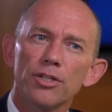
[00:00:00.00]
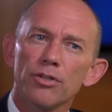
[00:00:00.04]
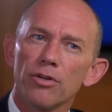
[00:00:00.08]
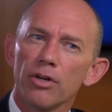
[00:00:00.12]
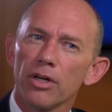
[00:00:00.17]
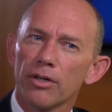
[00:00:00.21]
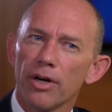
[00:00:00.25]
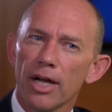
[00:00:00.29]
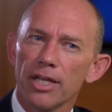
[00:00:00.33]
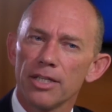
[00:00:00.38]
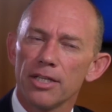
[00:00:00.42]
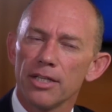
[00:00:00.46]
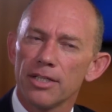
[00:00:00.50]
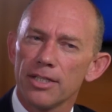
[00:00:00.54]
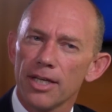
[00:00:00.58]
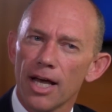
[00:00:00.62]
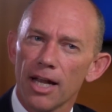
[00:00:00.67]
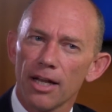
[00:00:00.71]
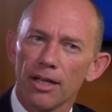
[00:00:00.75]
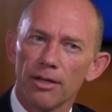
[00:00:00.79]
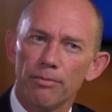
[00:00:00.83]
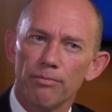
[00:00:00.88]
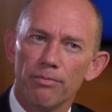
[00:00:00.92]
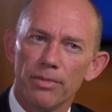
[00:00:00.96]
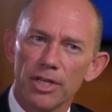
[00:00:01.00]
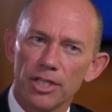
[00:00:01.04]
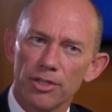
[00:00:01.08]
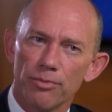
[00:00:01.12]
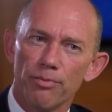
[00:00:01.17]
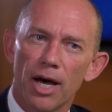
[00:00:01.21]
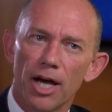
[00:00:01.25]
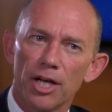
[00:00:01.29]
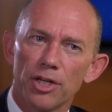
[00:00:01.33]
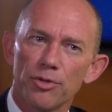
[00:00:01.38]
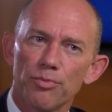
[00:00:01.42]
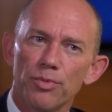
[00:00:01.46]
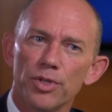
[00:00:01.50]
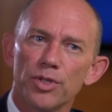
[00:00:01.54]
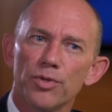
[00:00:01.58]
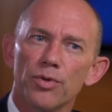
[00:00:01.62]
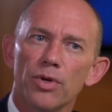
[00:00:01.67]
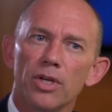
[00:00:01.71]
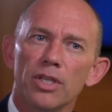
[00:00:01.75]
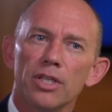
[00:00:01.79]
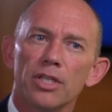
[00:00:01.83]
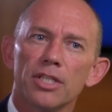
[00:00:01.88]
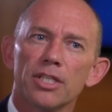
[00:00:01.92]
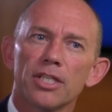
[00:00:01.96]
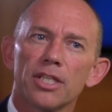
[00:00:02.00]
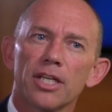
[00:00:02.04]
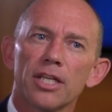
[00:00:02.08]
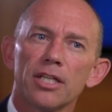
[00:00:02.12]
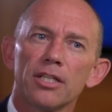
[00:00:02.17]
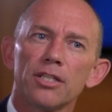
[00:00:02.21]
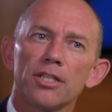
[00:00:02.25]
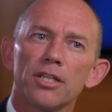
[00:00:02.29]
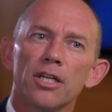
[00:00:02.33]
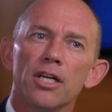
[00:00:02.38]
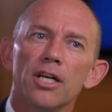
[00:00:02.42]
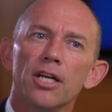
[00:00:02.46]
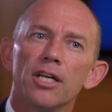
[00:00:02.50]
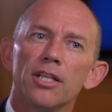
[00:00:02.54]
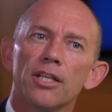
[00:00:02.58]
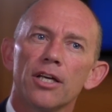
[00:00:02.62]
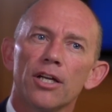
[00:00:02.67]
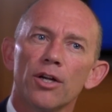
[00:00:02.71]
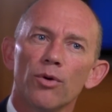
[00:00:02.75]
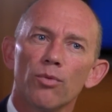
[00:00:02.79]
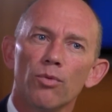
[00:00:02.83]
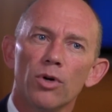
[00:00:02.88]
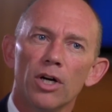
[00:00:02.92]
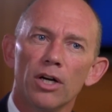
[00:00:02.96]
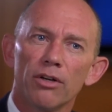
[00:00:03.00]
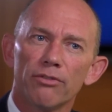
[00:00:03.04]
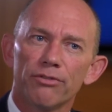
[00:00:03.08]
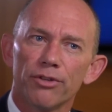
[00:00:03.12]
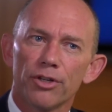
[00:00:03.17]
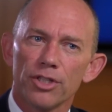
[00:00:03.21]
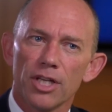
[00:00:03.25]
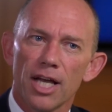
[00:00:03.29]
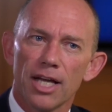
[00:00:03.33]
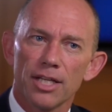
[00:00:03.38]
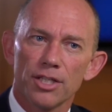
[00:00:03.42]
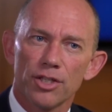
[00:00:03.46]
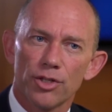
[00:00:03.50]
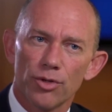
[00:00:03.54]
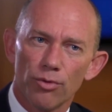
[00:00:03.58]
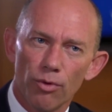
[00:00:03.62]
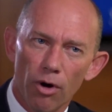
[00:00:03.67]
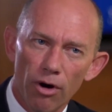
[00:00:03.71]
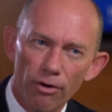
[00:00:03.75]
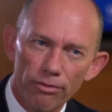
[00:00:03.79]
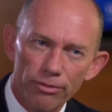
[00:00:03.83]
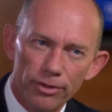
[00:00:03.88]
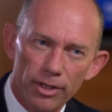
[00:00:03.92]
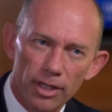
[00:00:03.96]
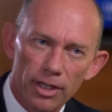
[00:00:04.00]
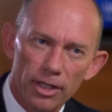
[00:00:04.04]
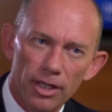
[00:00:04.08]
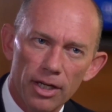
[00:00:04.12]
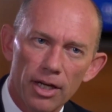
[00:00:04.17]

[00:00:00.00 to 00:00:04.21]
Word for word: and greater talent mismatch between the skills that a workforce has to offer